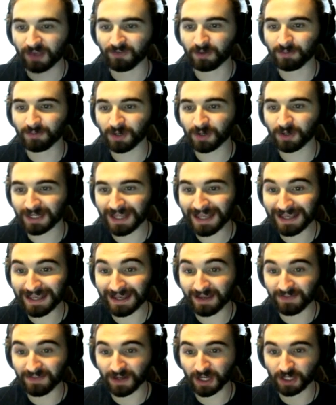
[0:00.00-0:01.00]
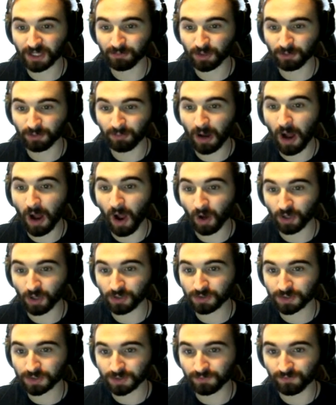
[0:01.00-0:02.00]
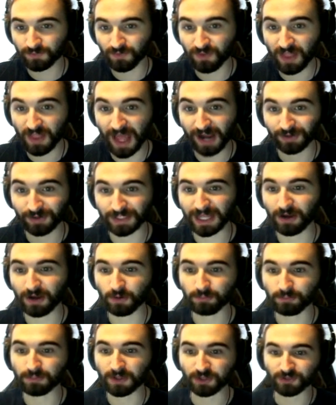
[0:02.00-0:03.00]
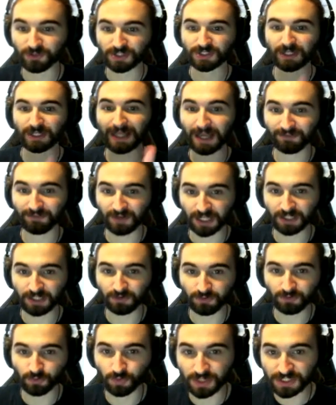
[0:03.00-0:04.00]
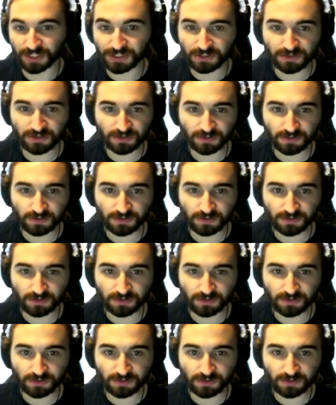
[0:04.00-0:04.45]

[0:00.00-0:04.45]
If I put it here, then I can put a park there, and that would increase the land value of all this.